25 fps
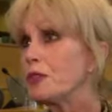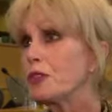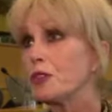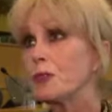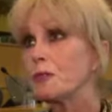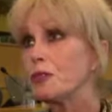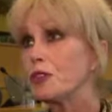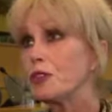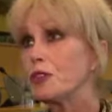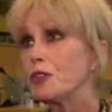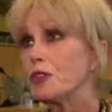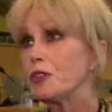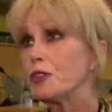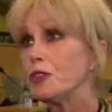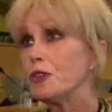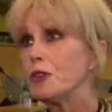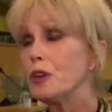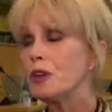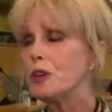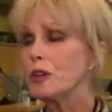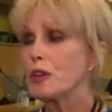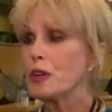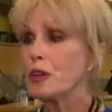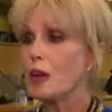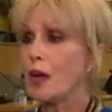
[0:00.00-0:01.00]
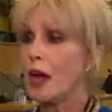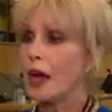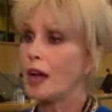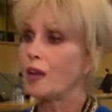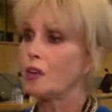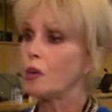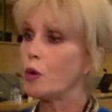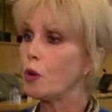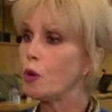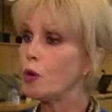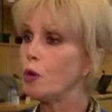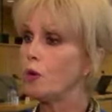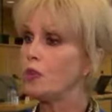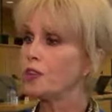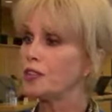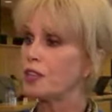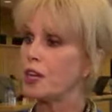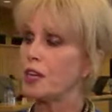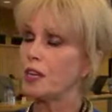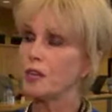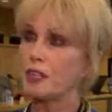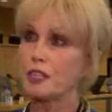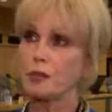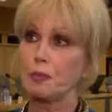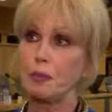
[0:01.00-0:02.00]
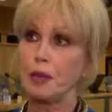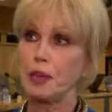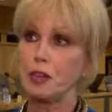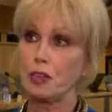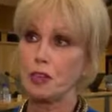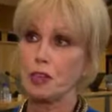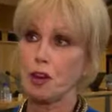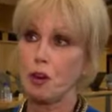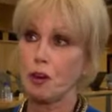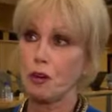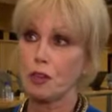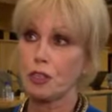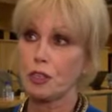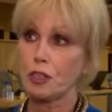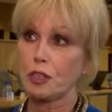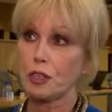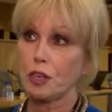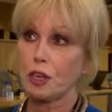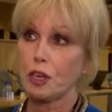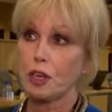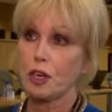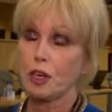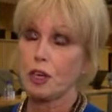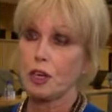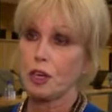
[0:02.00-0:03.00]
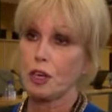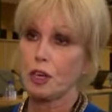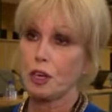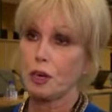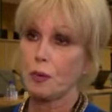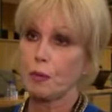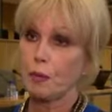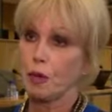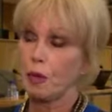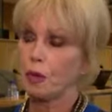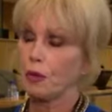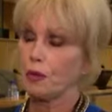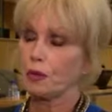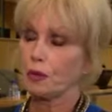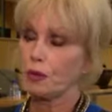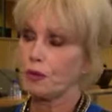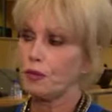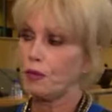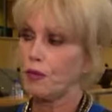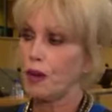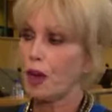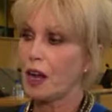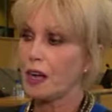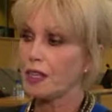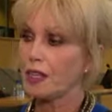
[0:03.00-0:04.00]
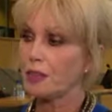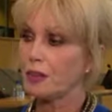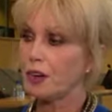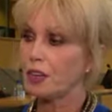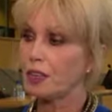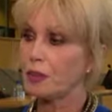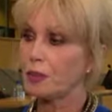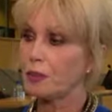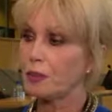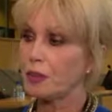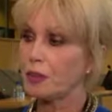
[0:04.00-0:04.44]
for them to do, and all the tails have been docked, a lot with flies around them.